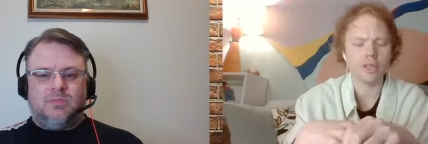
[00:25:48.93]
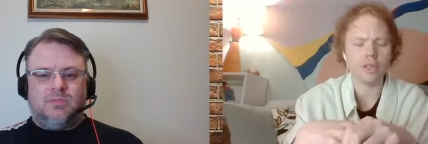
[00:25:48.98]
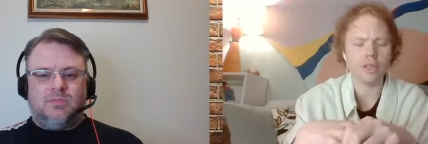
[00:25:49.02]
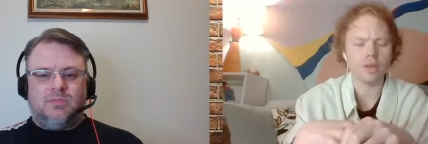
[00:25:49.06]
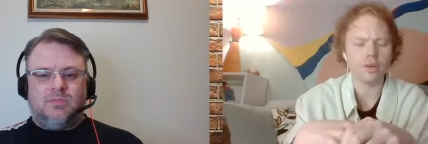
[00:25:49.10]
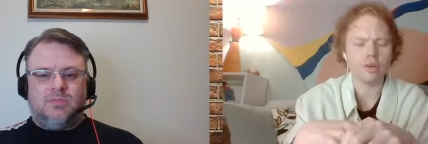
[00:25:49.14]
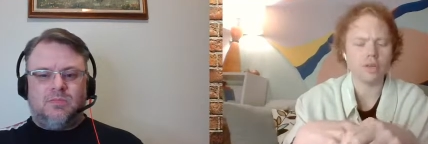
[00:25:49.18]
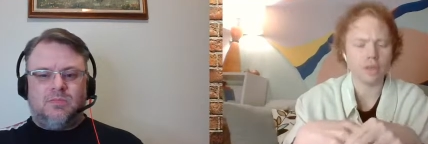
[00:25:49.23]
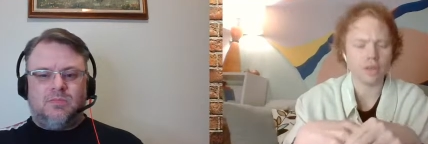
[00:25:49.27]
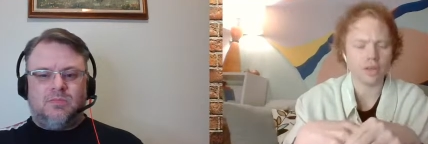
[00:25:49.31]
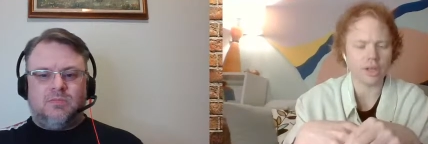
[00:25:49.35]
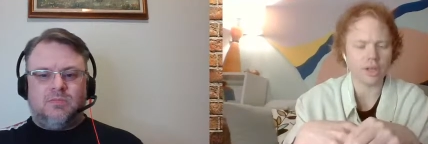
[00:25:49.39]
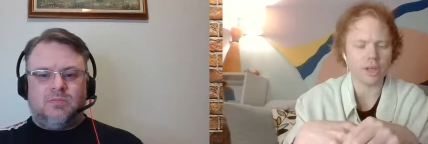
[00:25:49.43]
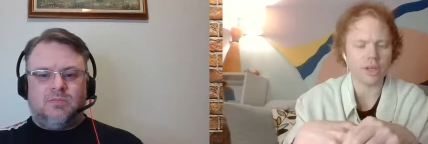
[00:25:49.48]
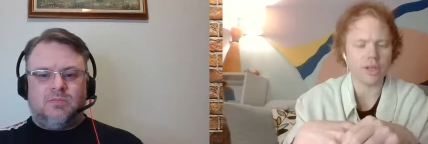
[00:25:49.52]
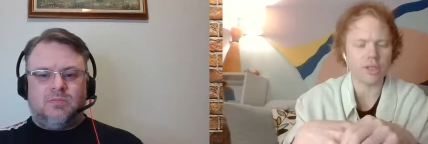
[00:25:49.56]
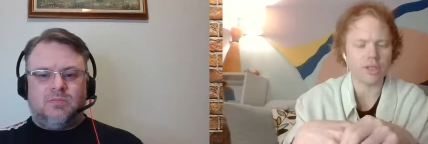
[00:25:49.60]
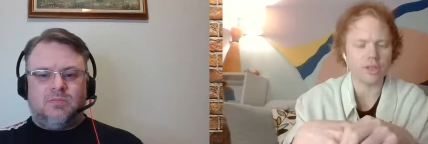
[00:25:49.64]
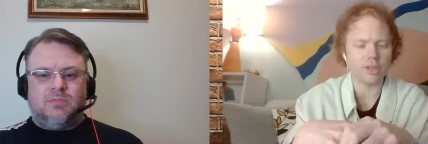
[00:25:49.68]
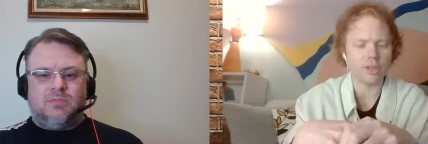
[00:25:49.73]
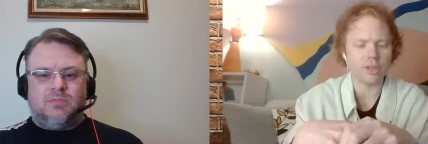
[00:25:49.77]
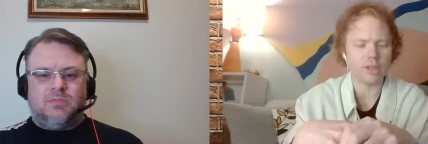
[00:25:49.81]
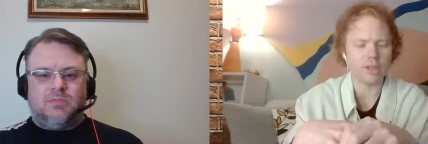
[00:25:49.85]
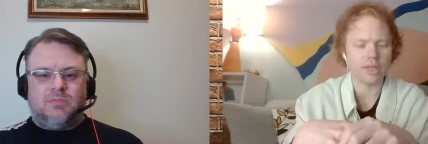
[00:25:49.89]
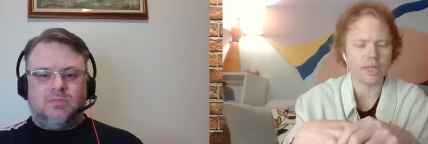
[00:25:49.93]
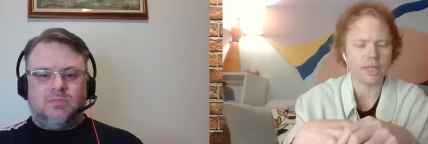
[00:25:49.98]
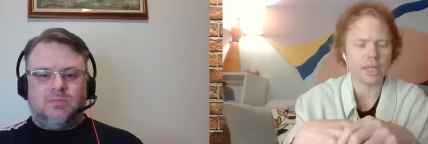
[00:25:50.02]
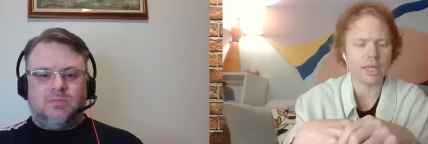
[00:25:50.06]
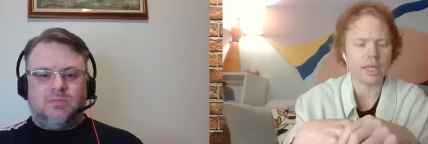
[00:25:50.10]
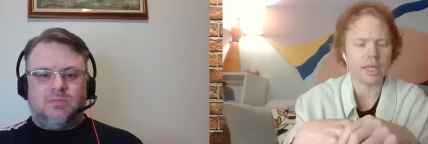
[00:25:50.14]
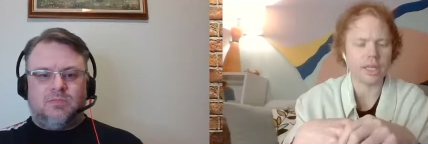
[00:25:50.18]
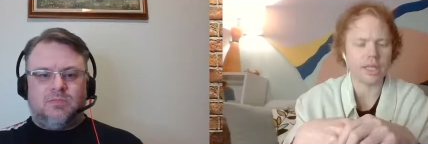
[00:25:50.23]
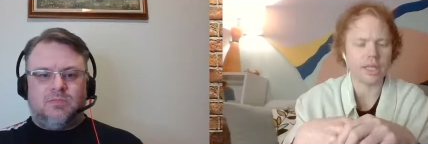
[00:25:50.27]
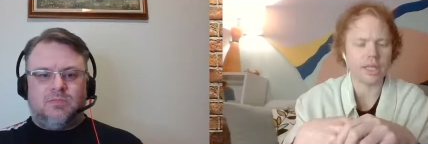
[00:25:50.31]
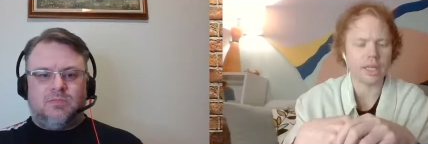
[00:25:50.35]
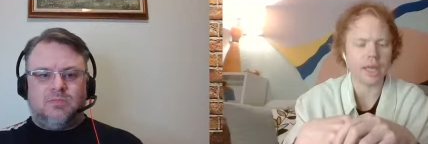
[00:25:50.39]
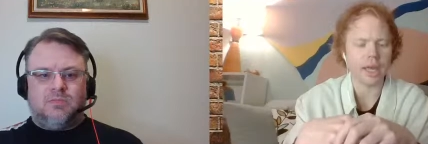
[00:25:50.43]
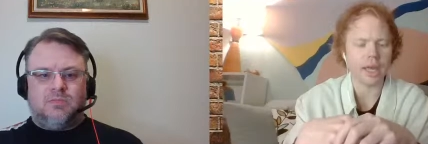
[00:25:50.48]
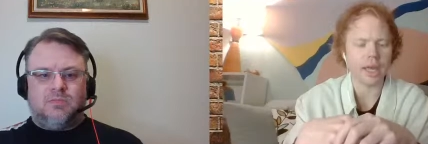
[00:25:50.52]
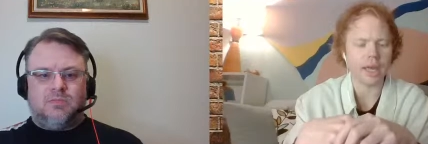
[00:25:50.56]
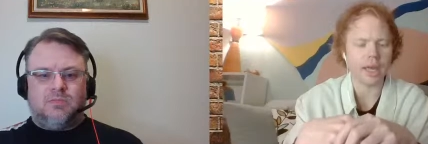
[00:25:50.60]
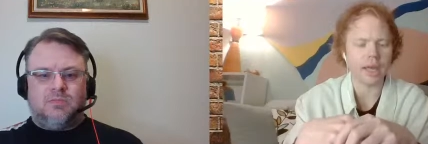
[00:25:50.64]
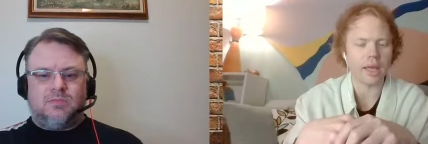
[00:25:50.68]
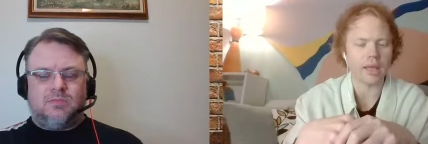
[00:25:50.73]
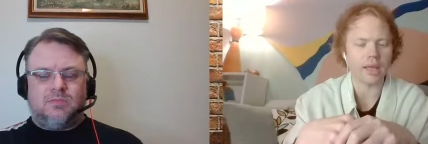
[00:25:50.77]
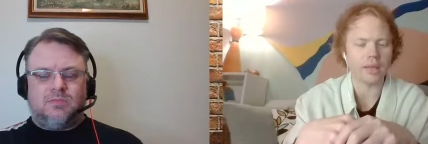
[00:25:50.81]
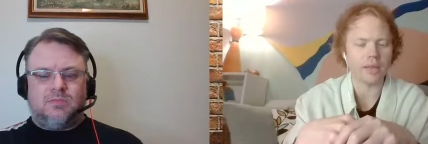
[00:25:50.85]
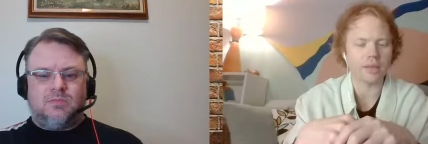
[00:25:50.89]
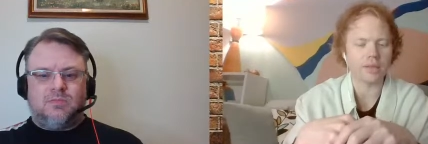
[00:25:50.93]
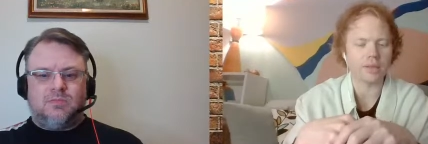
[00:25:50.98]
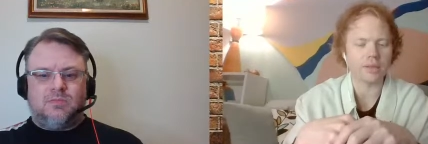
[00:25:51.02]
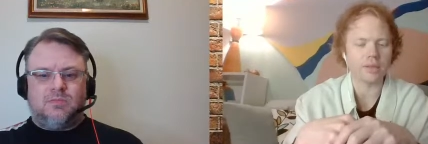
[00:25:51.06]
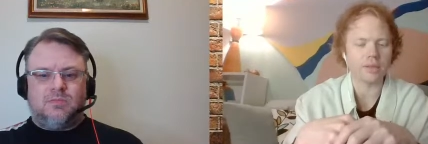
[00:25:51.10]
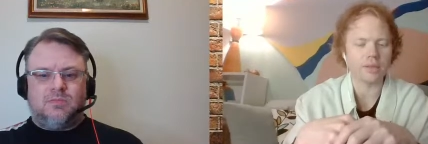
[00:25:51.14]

Speaker 1: you know, took an interest in it. And